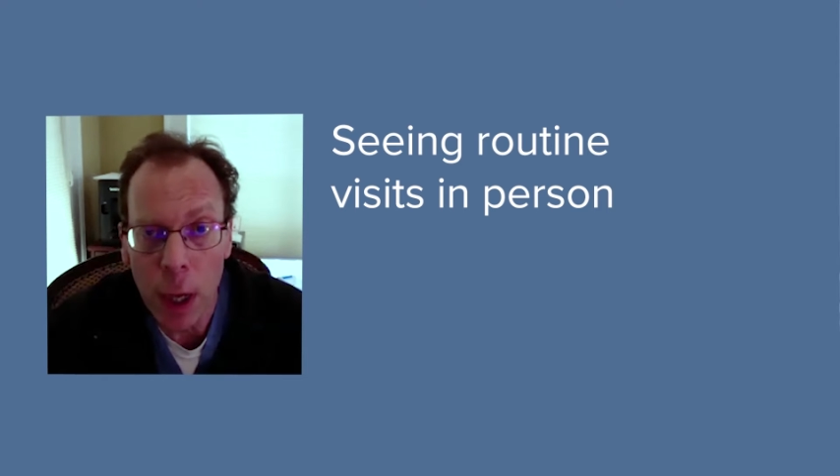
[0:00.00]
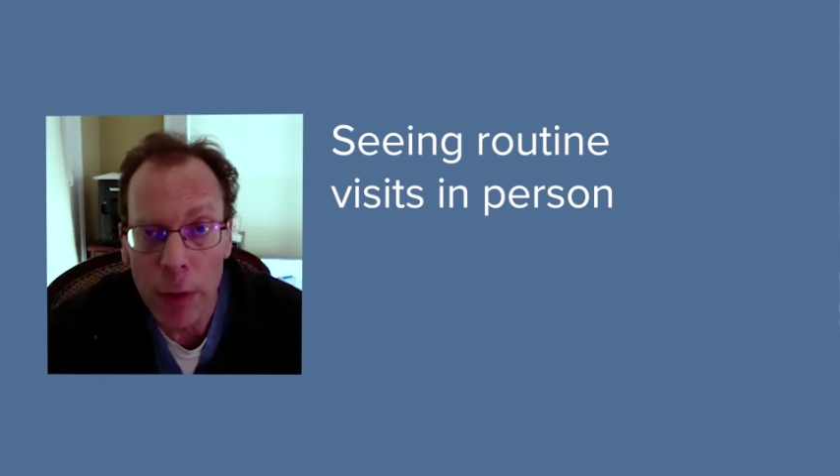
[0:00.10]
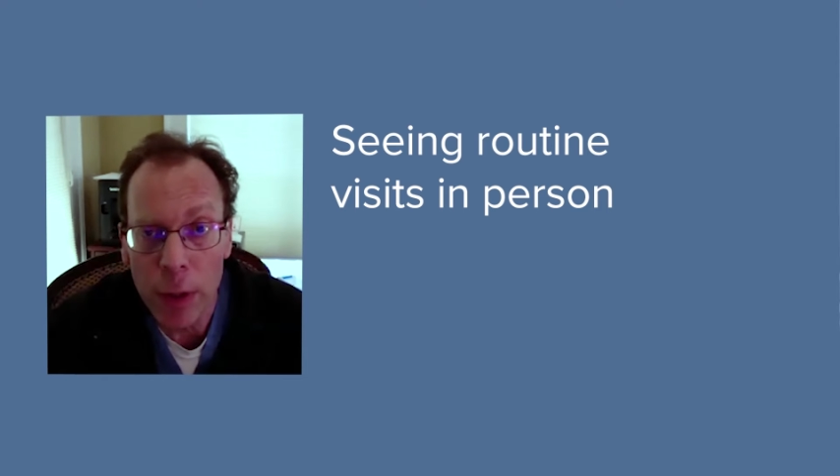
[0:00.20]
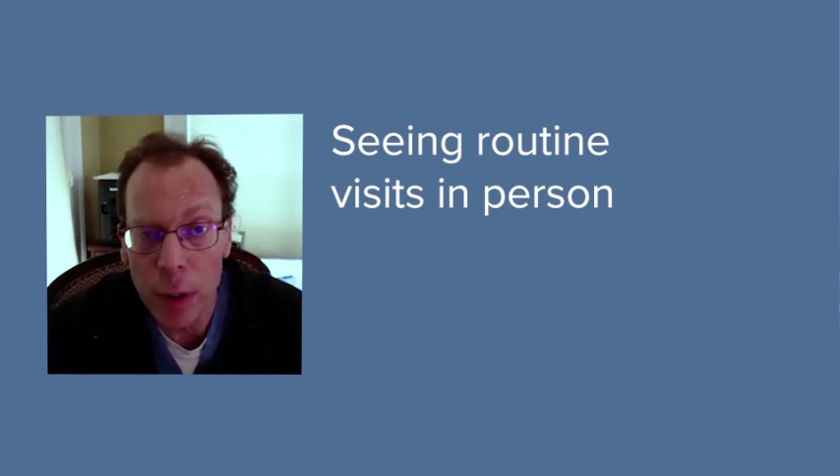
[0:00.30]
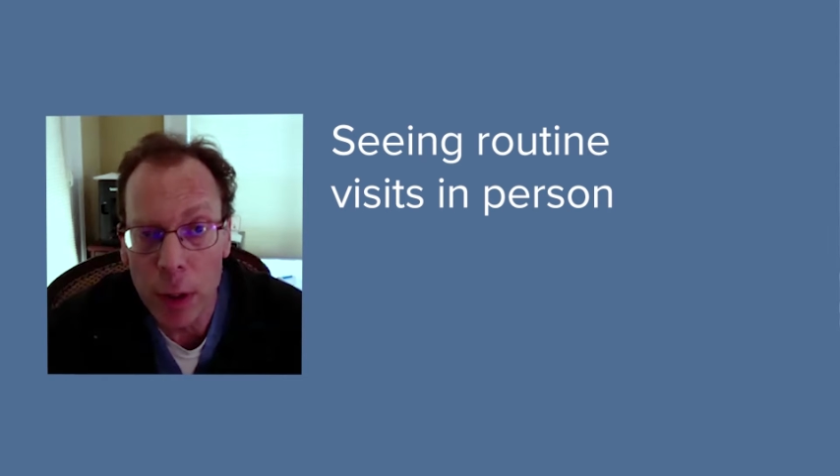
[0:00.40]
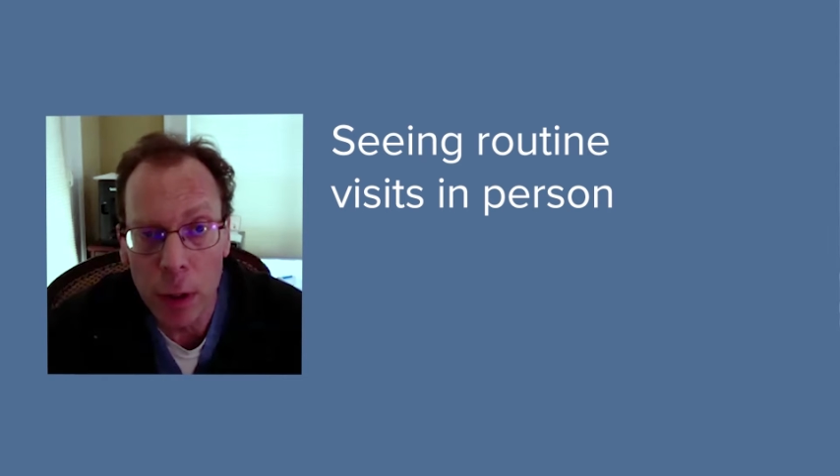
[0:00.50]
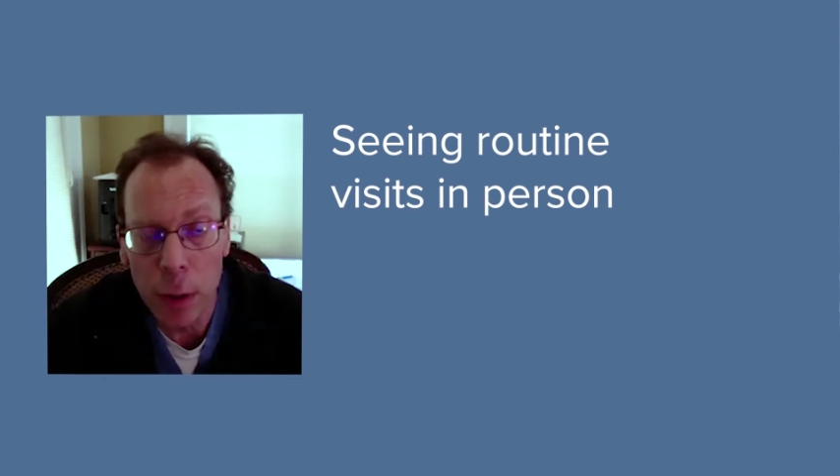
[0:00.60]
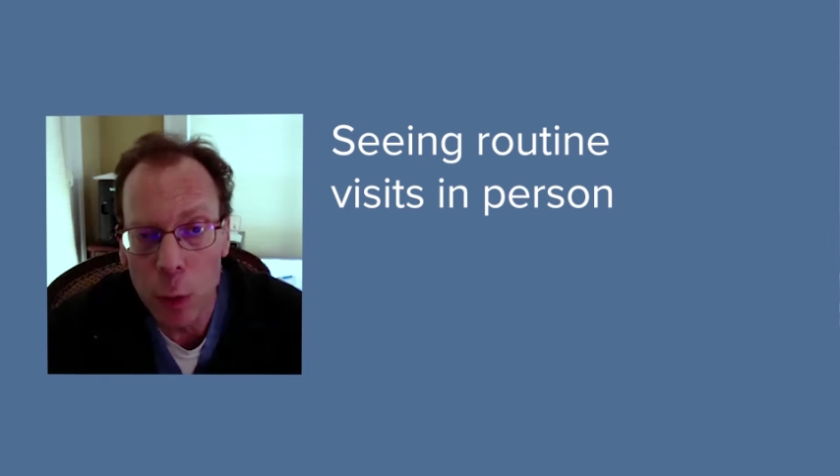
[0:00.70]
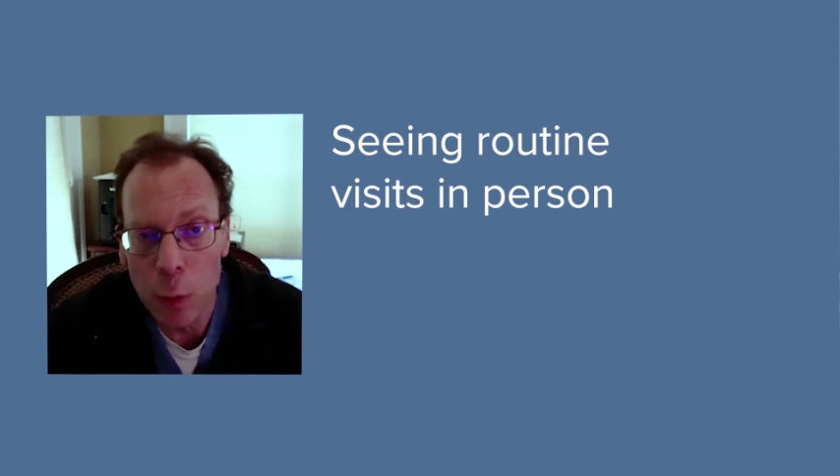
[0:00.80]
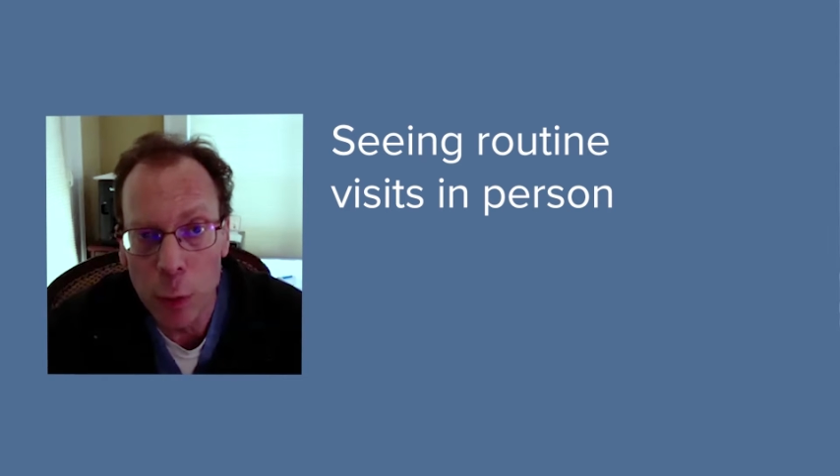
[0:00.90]
Uh, this could
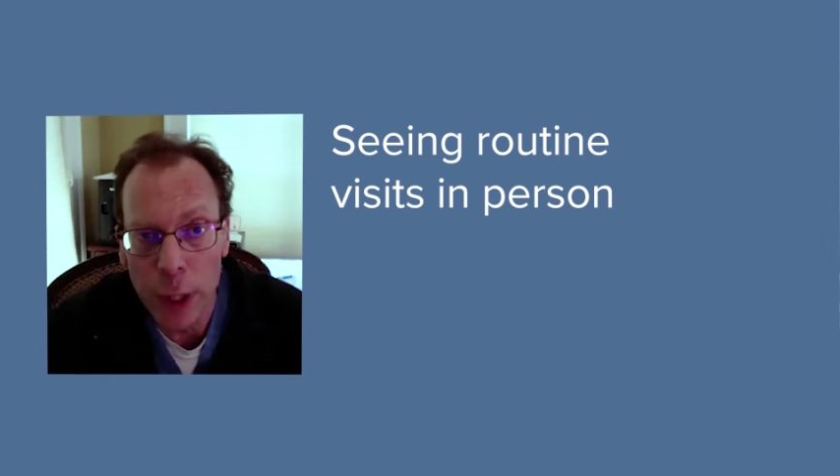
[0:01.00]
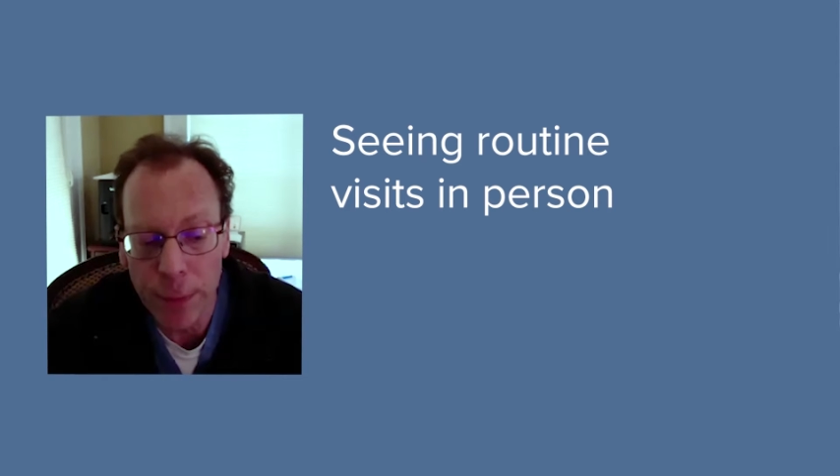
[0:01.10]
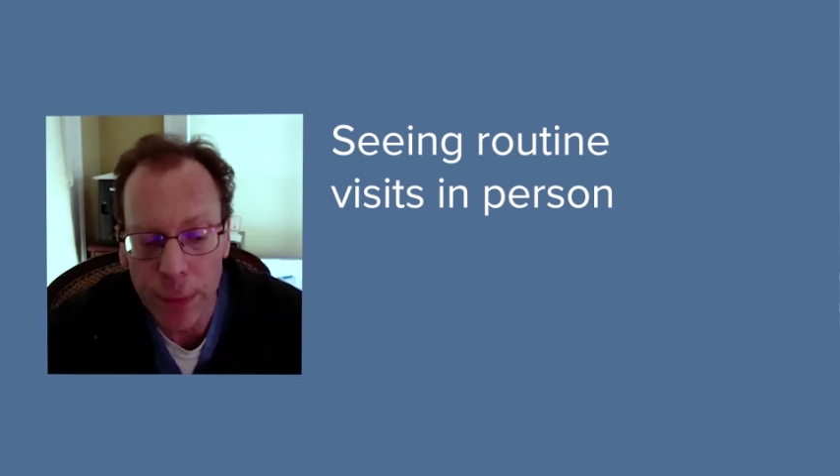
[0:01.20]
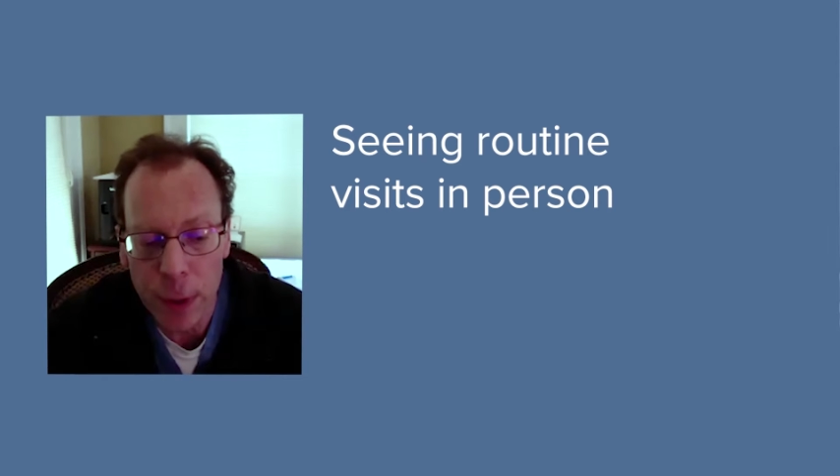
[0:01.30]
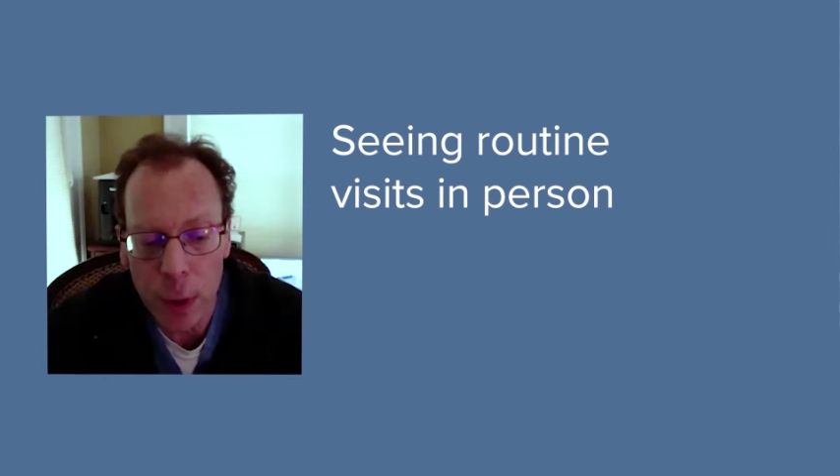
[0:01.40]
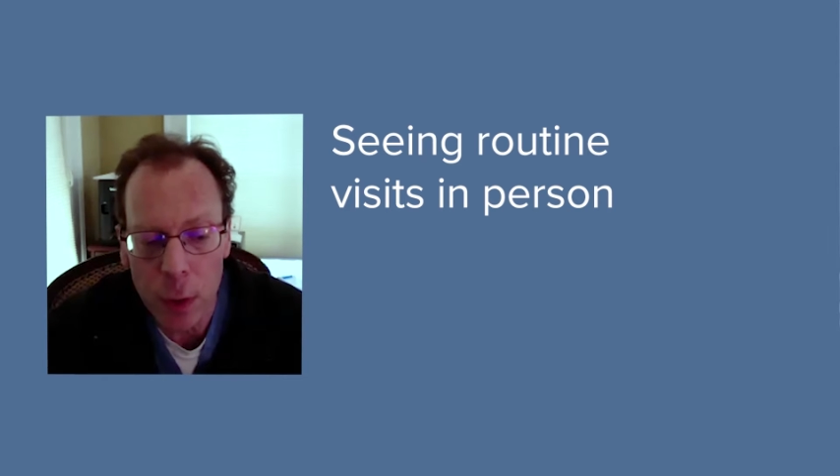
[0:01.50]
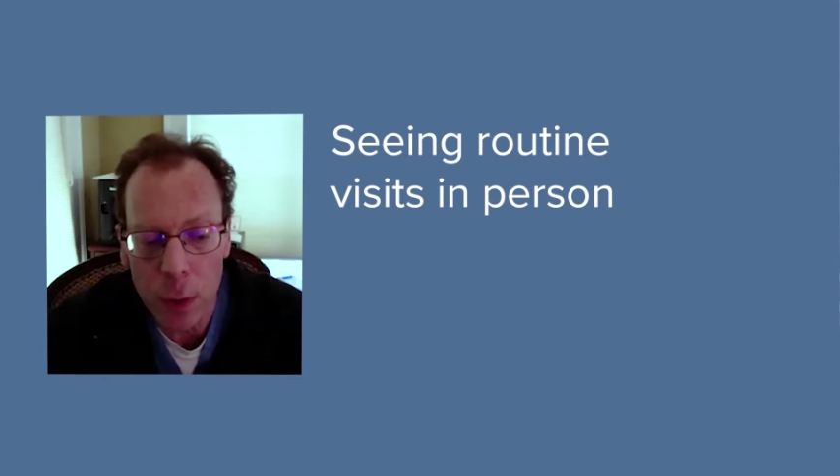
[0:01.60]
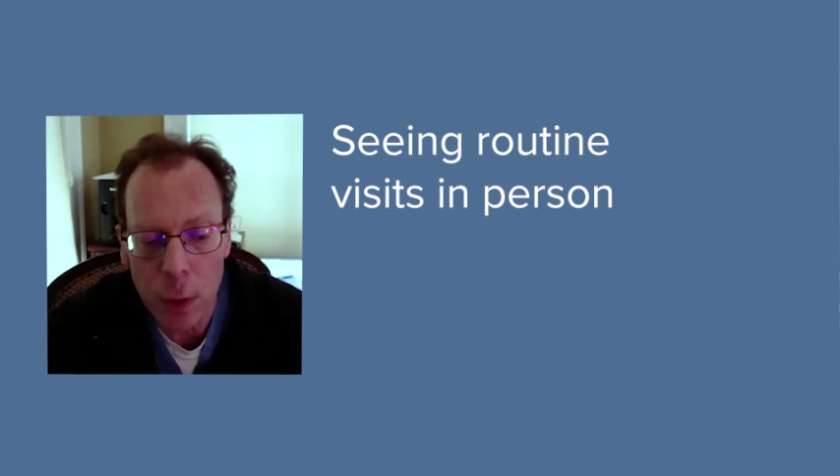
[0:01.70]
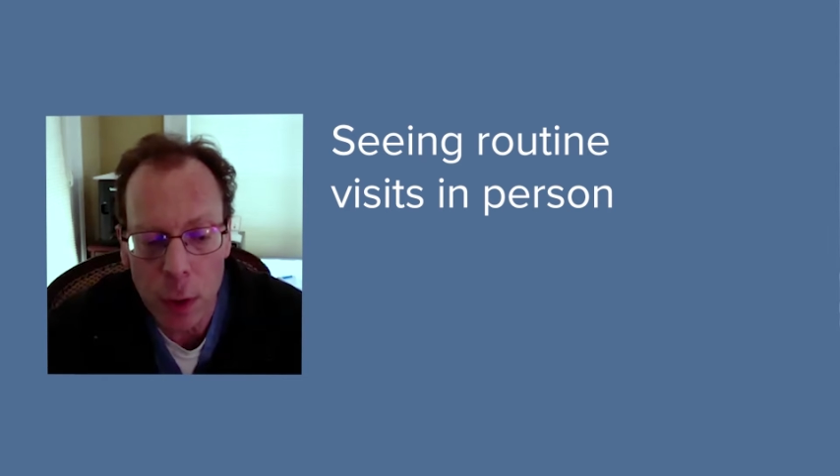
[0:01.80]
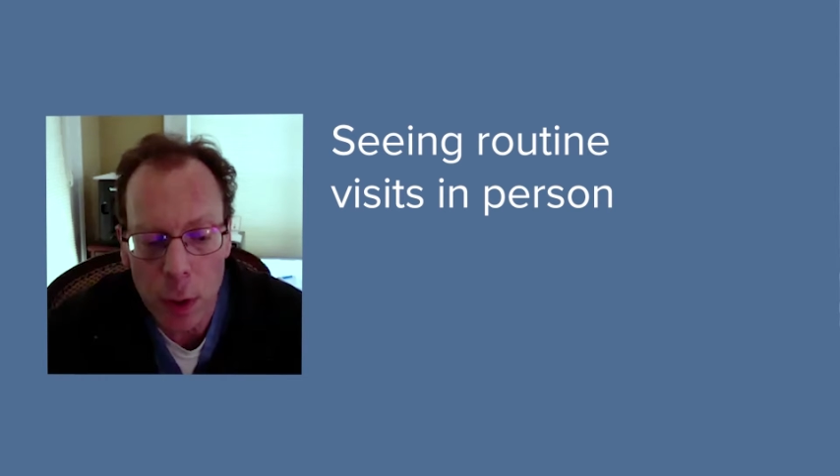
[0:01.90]
include routine
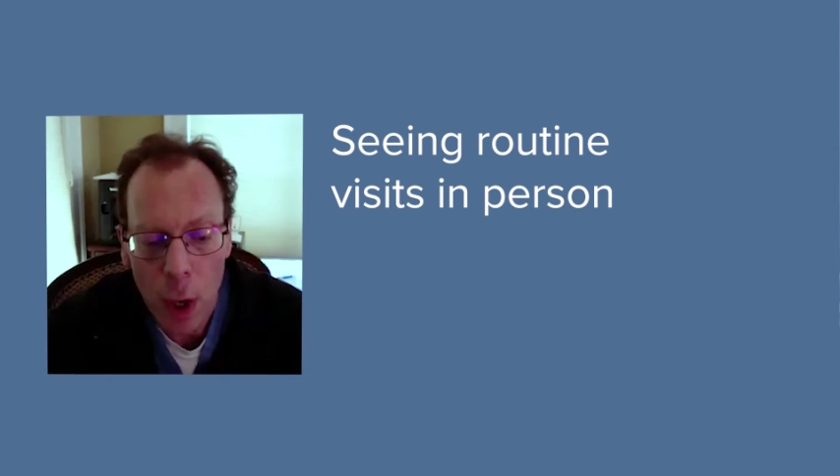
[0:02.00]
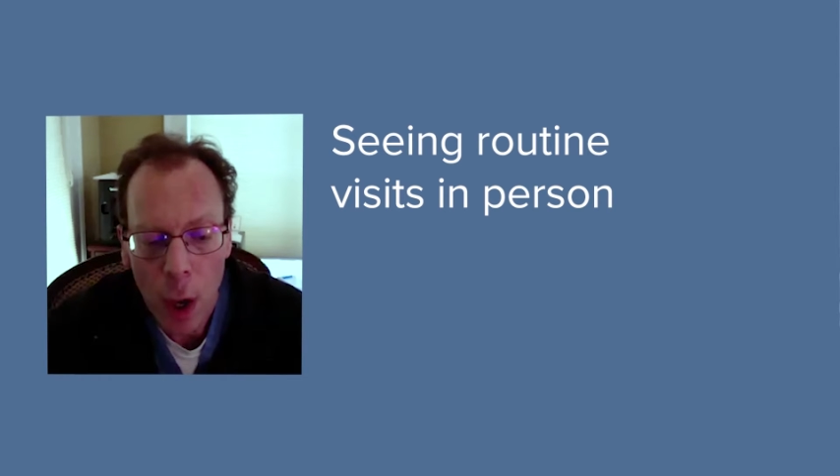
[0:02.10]
physicals